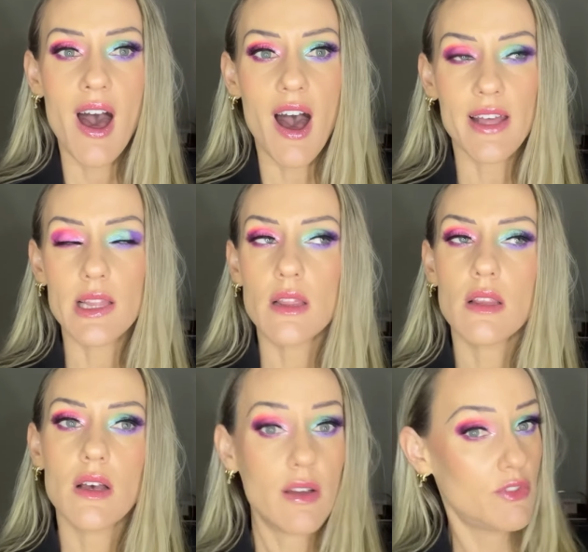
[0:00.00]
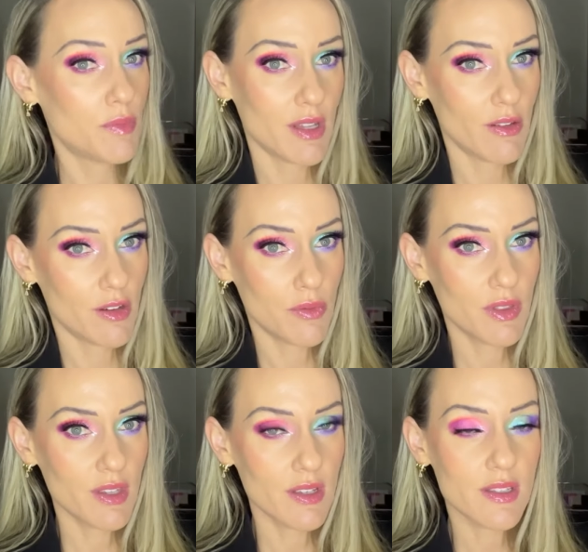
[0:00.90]
I loved my look with
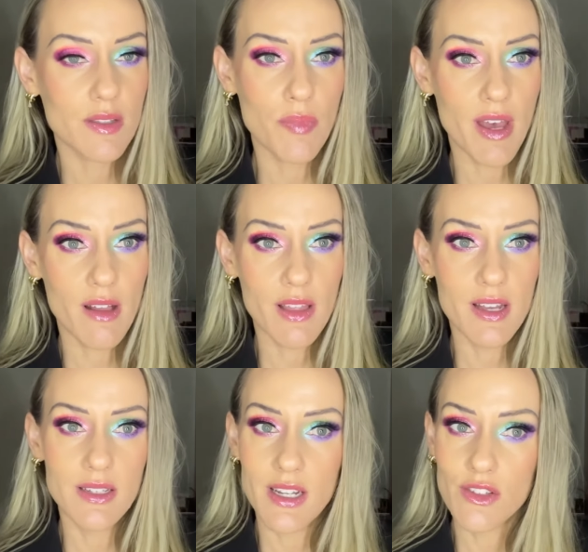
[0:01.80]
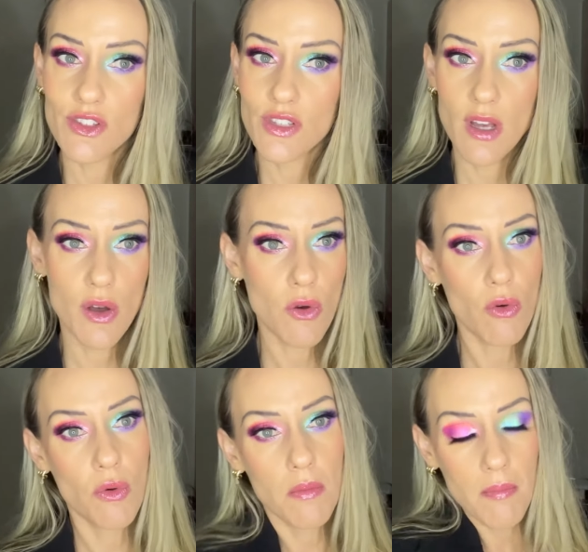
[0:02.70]
this palette, and so